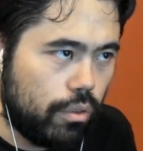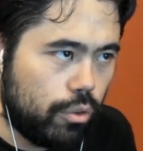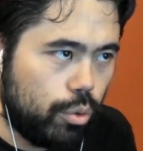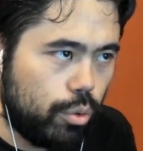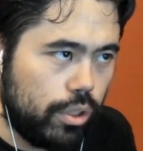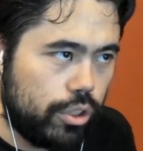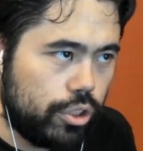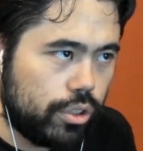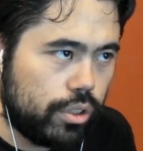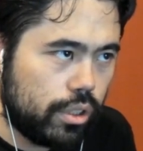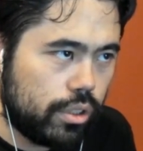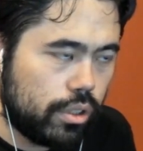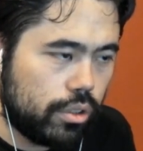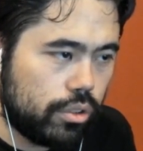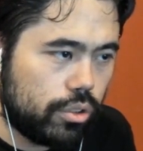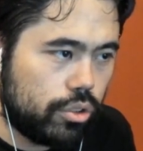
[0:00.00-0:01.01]
Queen
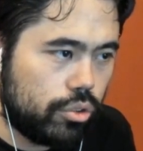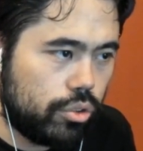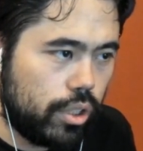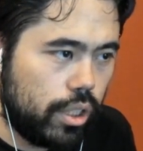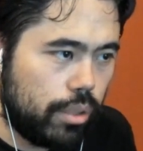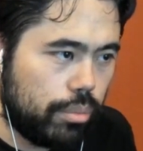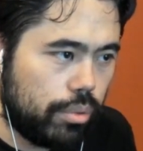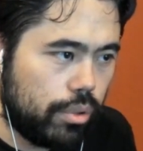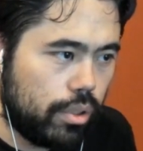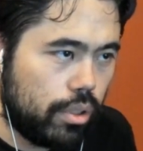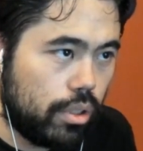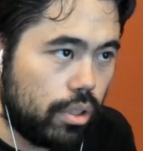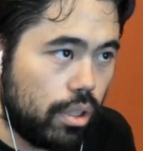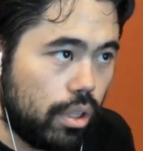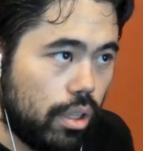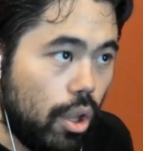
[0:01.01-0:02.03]
g6. I'll just trade and play.
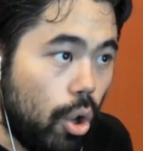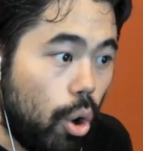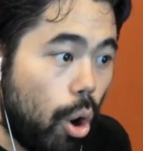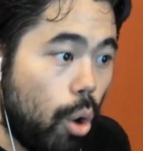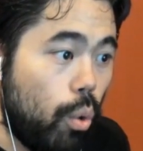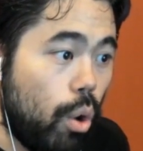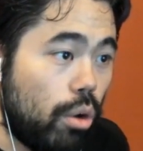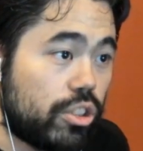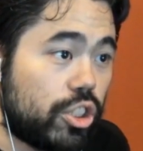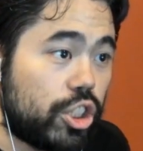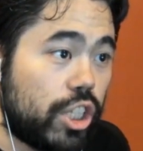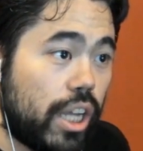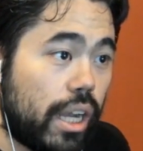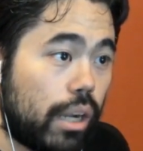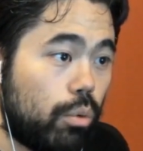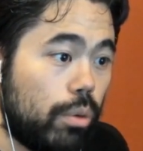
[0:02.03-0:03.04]
Oh, whoa, it's
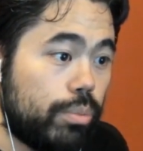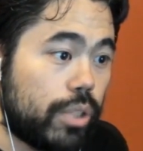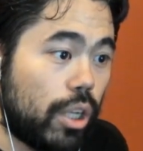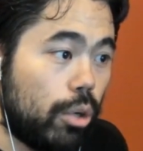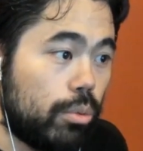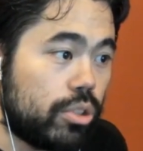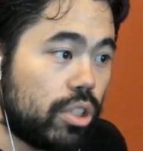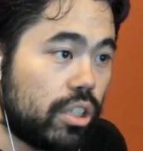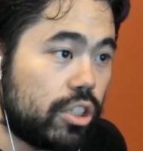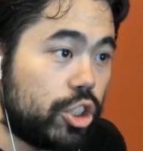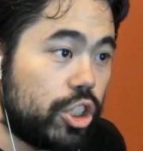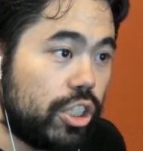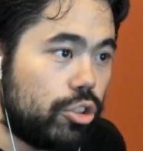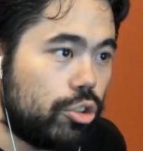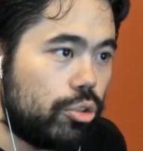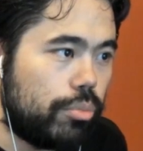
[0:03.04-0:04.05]
check. Whoops, I almost hung
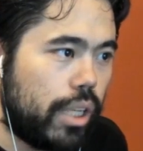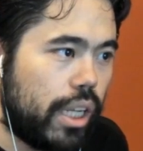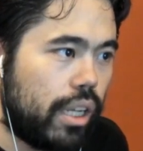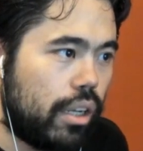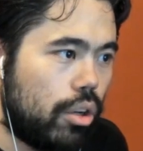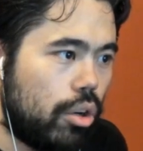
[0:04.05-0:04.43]
g2 mate.